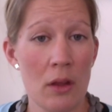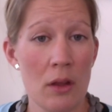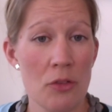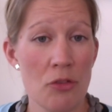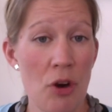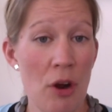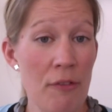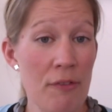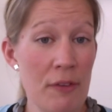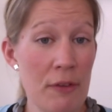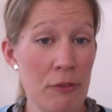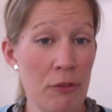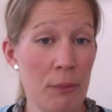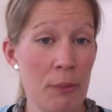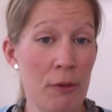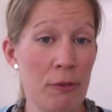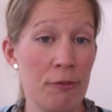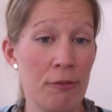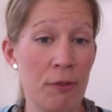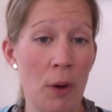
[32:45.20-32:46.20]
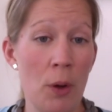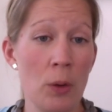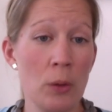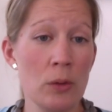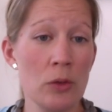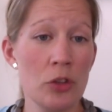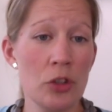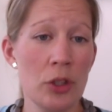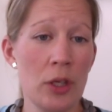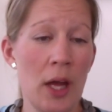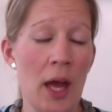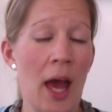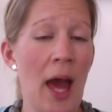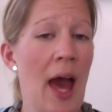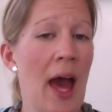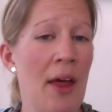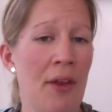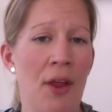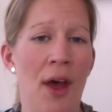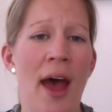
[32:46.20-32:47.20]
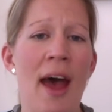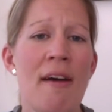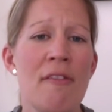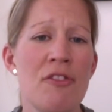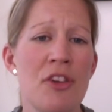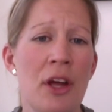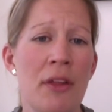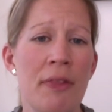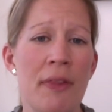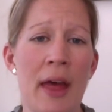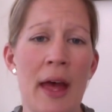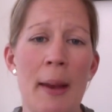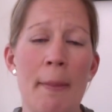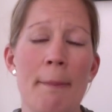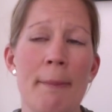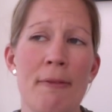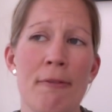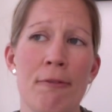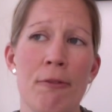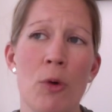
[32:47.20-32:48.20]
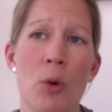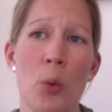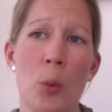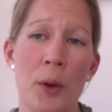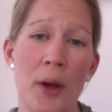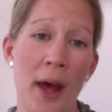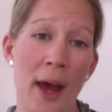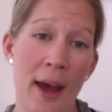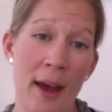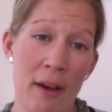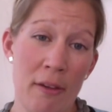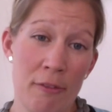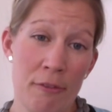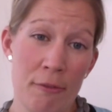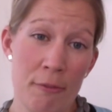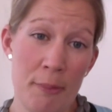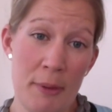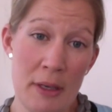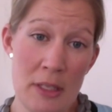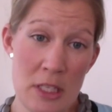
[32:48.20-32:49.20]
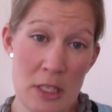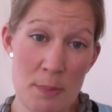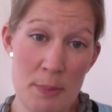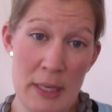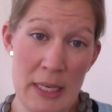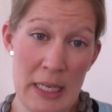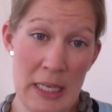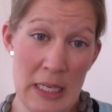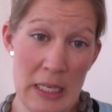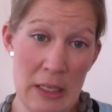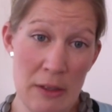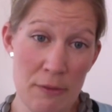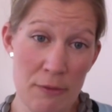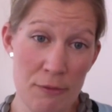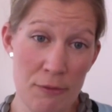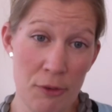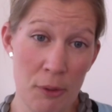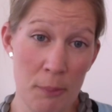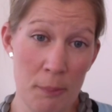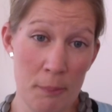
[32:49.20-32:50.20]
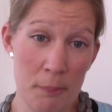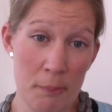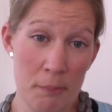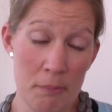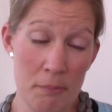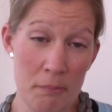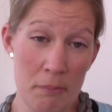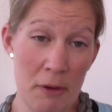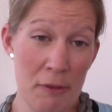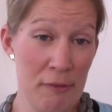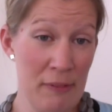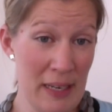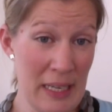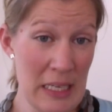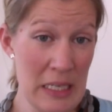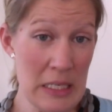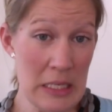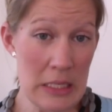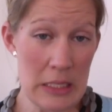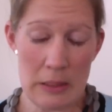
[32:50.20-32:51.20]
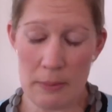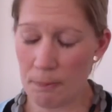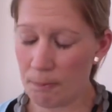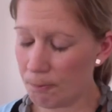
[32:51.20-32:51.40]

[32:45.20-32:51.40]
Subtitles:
drafting from the fold. And I have done that before when I have been spinning from a fleece.